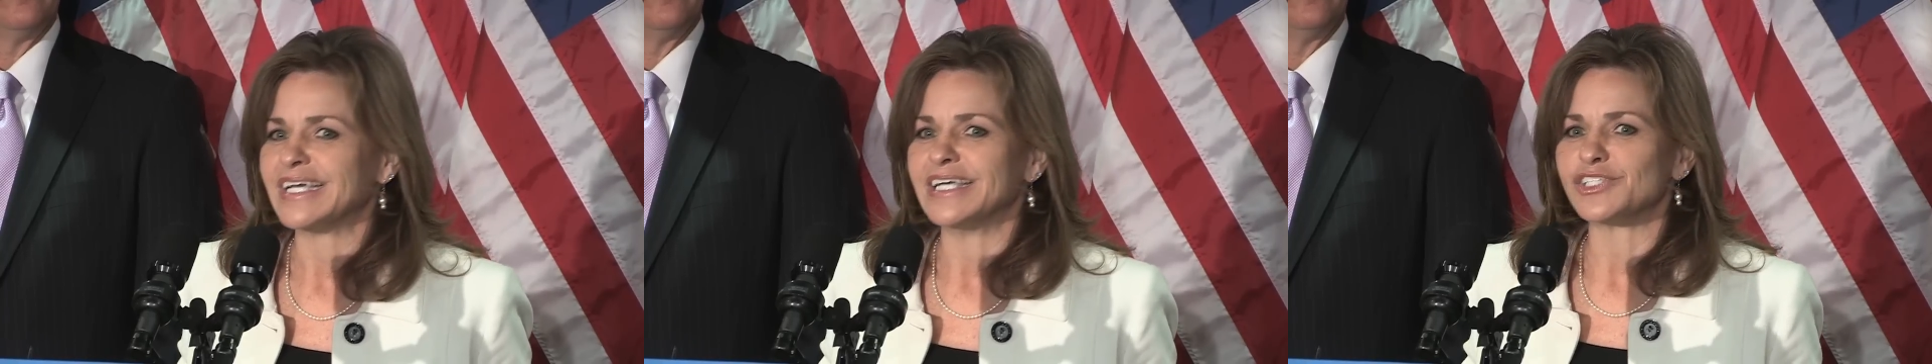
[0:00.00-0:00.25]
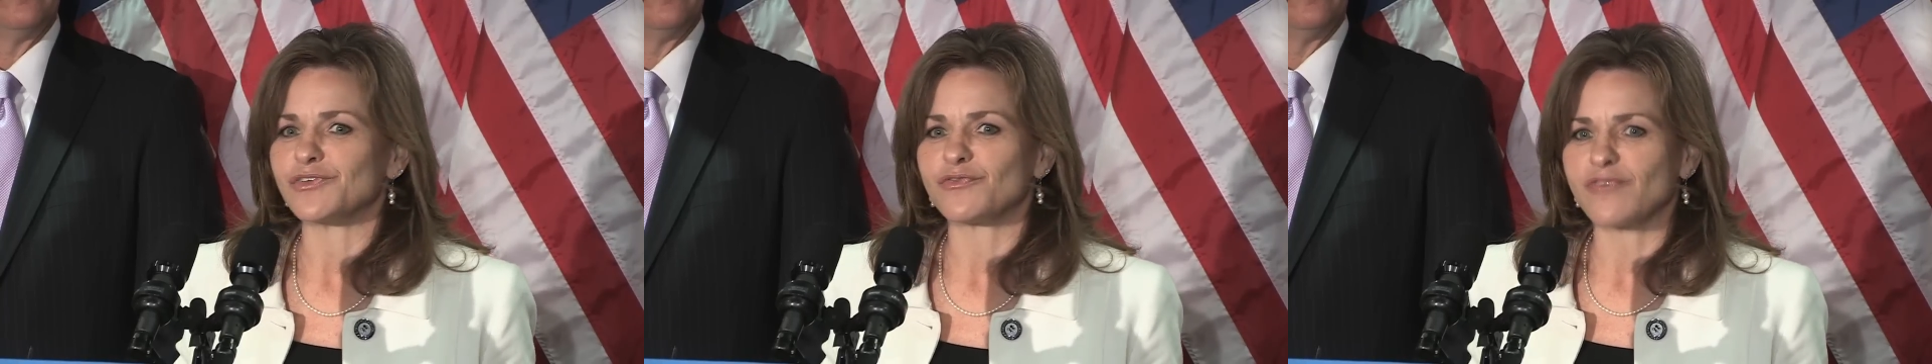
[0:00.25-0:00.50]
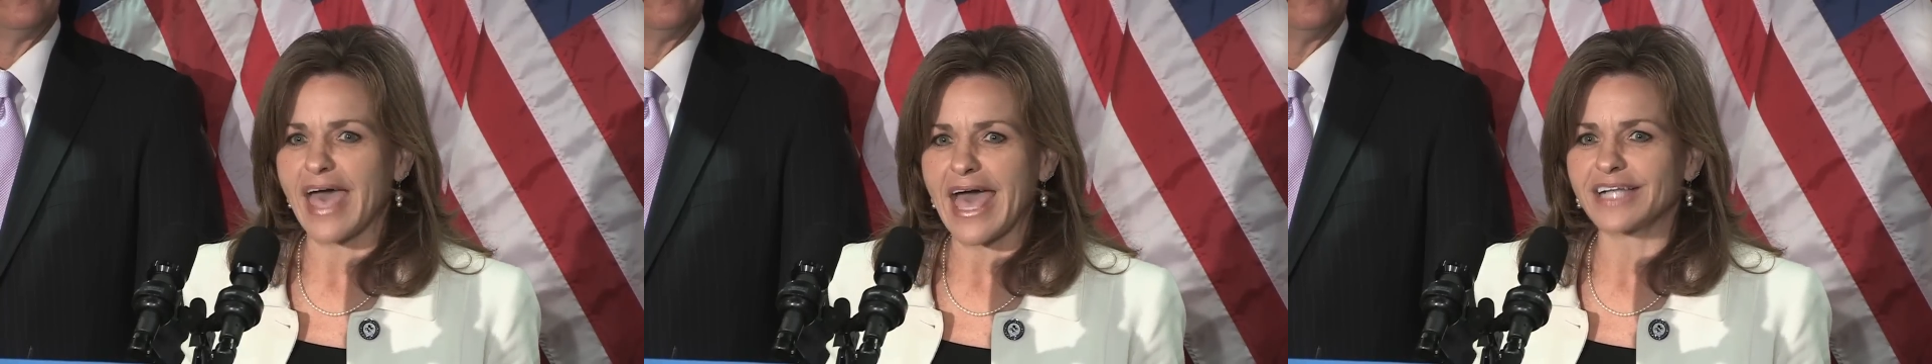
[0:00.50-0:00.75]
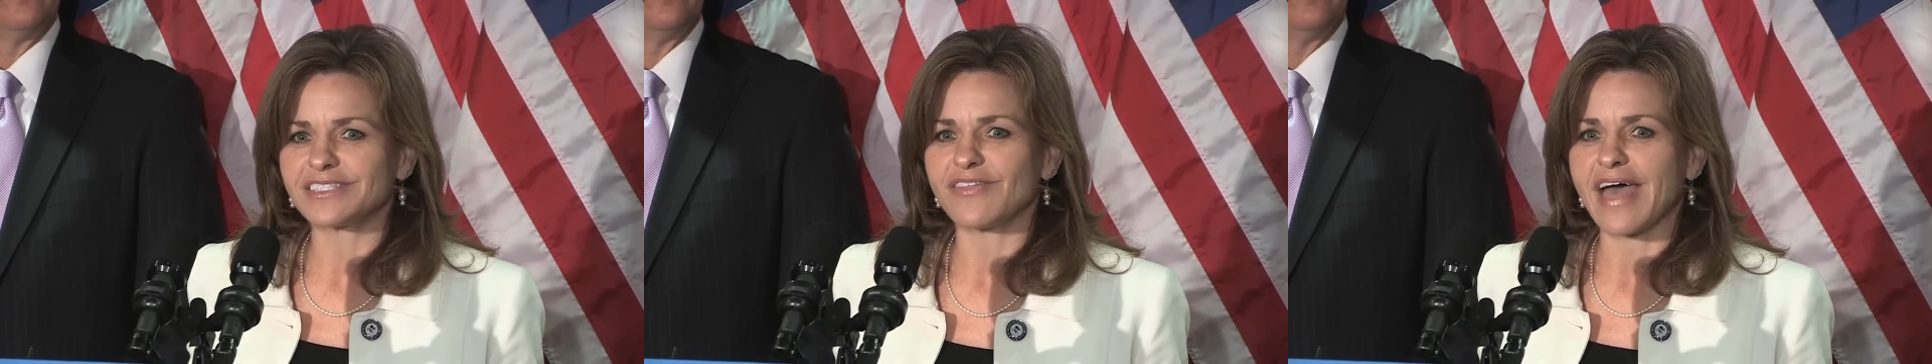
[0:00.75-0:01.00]
It's a
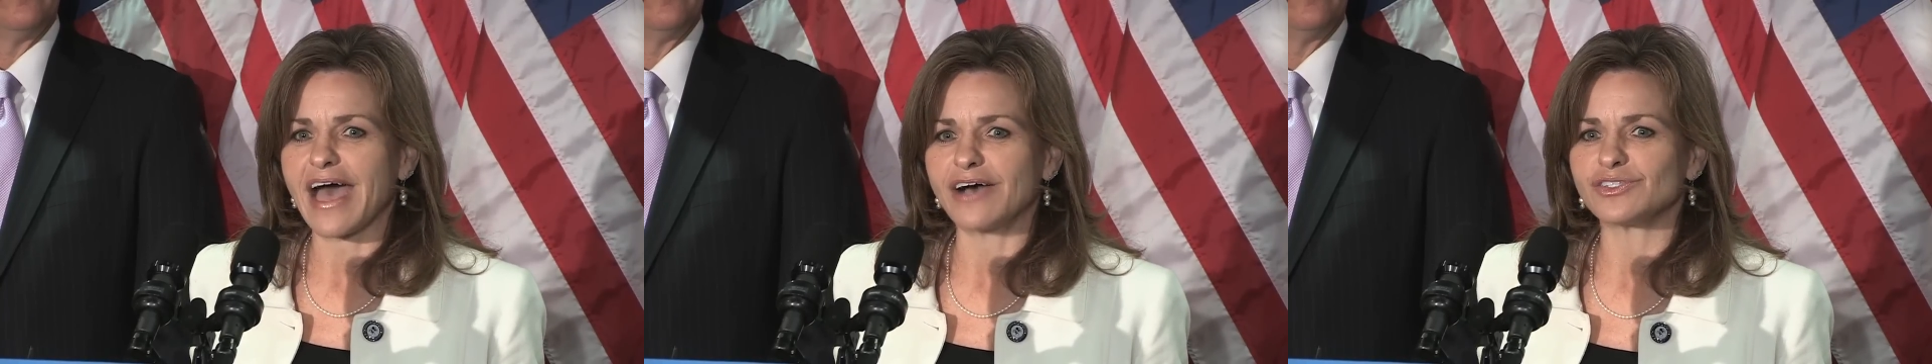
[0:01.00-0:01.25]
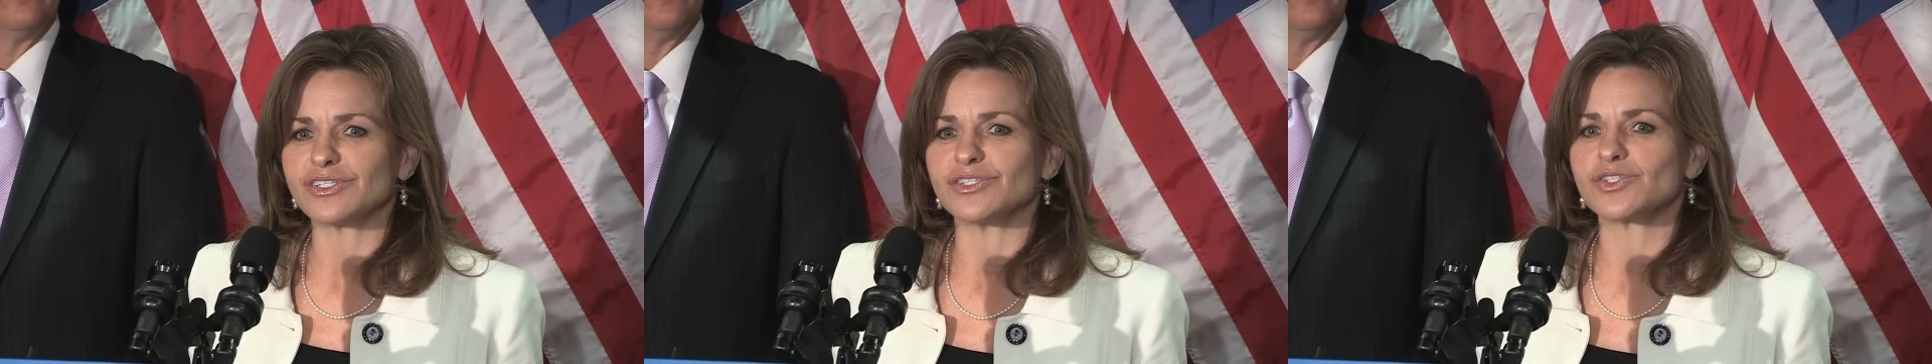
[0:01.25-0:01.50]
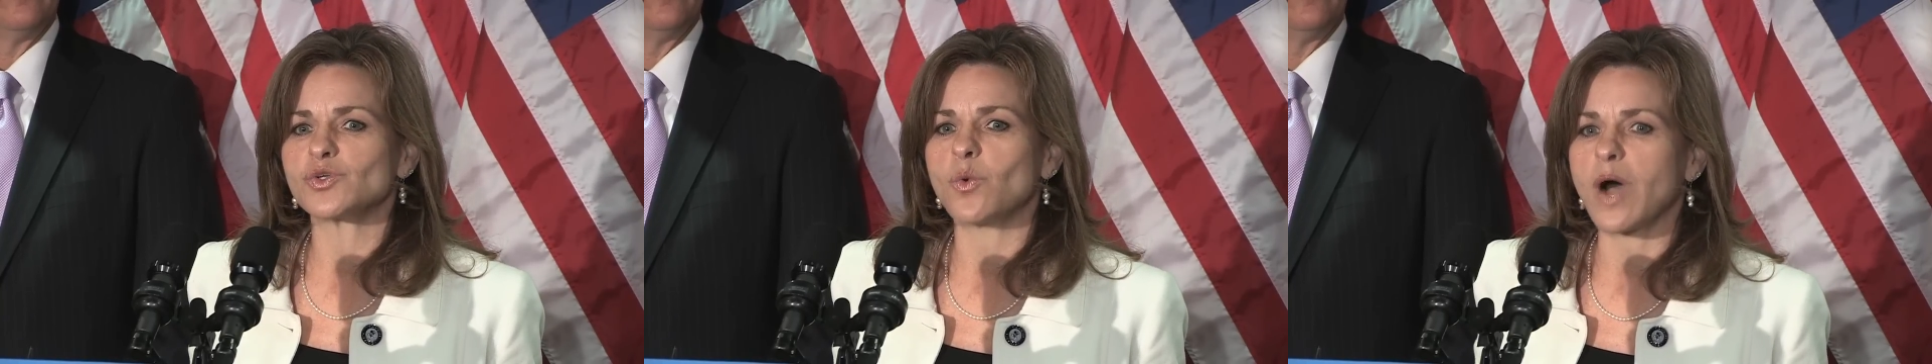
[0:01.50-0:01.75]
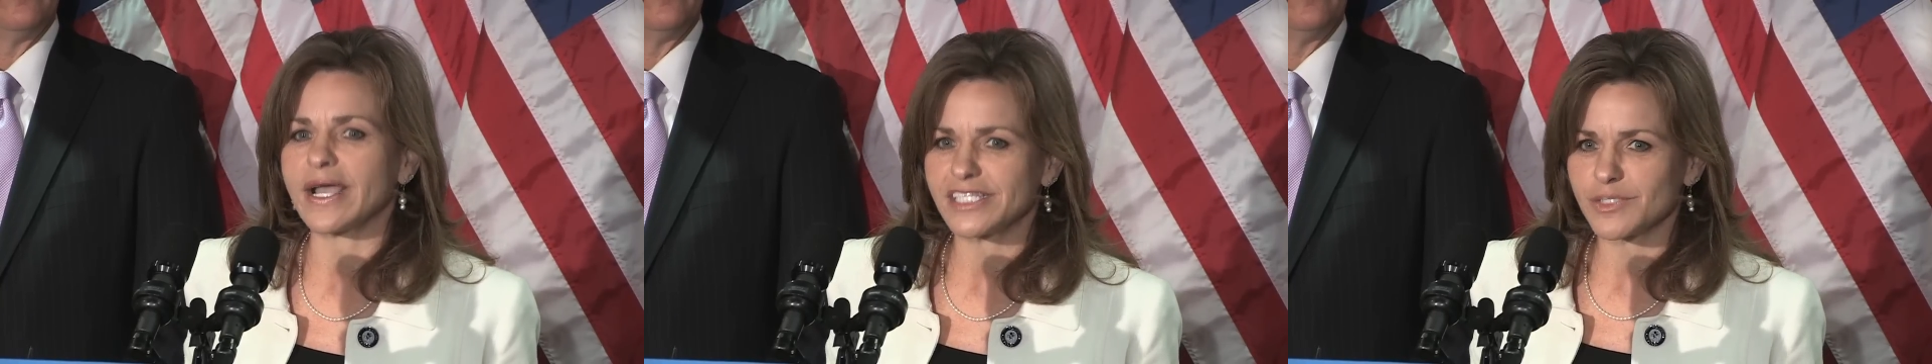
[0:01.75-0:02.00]
fact the House has
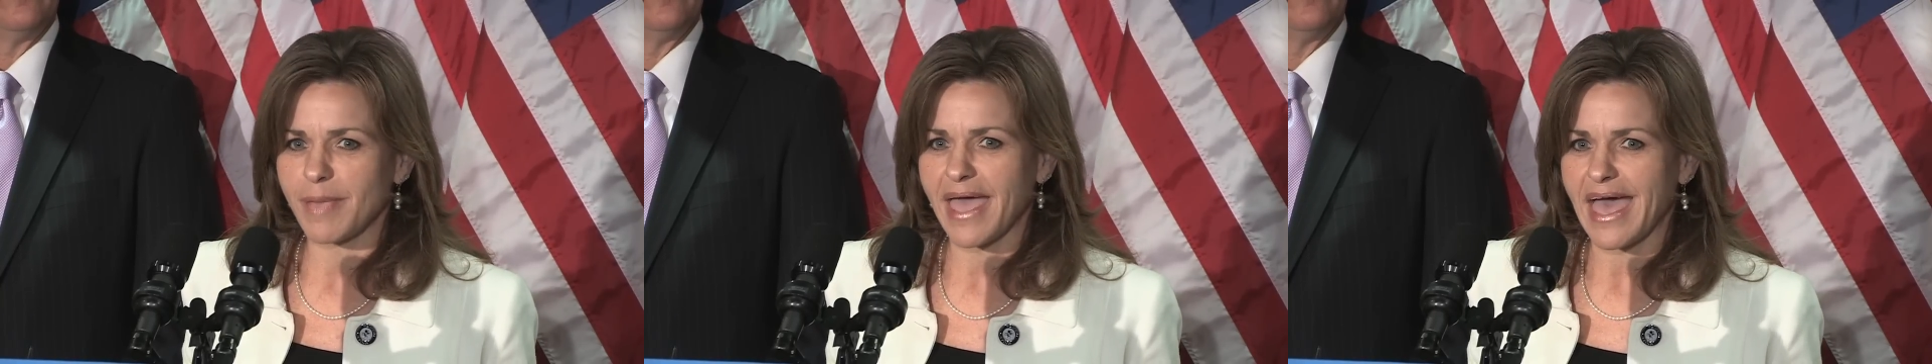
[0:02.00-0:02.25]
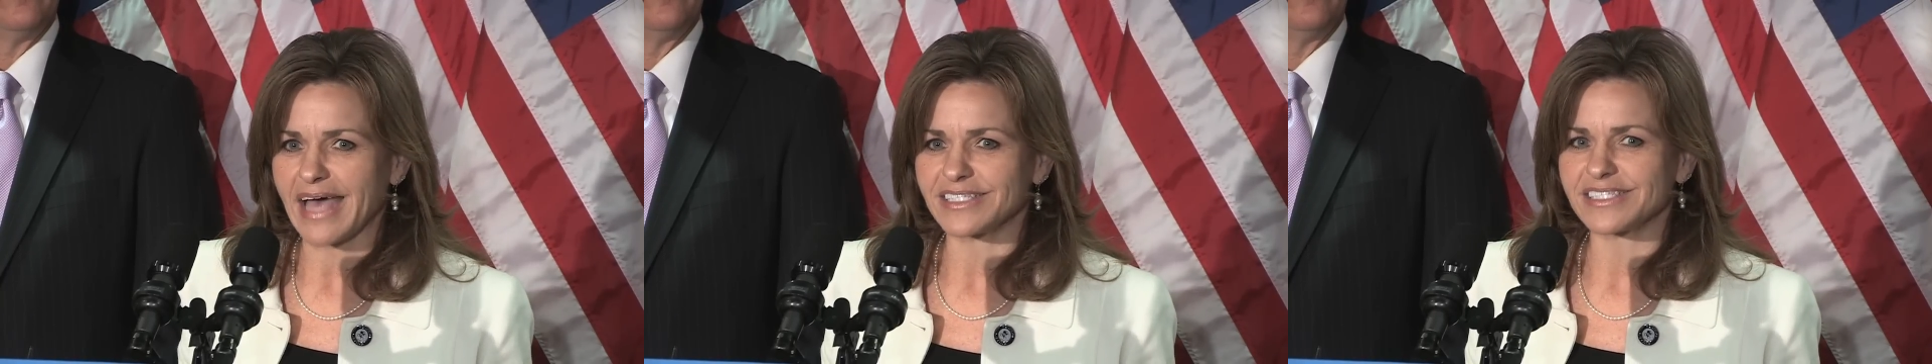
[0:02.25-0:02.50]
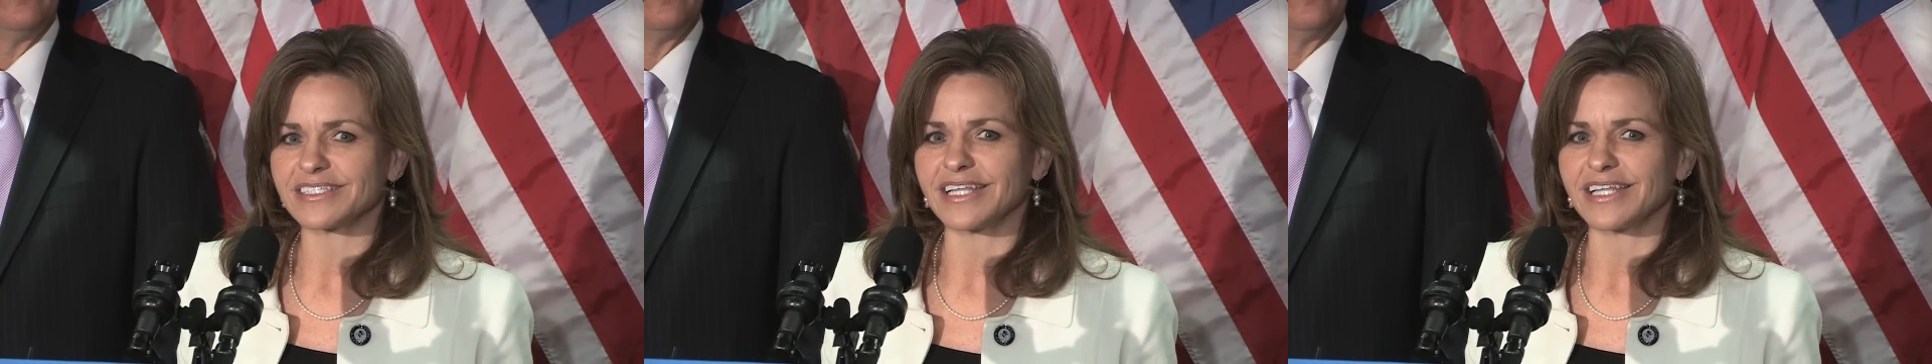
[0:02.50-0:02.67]
twice passed